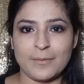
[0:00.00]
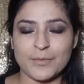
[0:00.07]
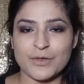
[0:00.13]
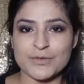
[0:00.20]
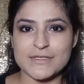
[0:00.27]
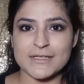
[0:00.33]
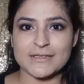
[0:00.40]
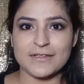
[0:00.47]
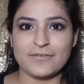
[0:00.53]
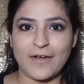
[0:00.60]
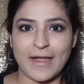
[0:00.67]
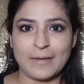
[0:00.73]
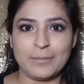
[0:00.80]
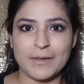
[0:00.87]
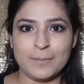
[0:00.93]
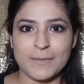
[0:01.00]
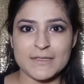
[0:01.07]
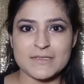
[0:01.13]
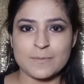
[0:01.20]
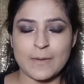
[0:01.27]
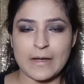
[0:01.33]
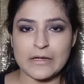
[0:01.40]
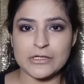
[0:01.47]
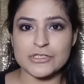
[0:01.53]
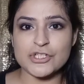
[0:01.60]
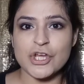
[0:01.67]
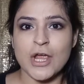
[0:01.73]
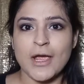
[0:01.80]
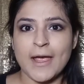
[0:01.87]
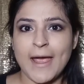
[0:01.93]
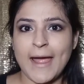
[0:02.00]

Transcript: that I'm using the YBP sponge,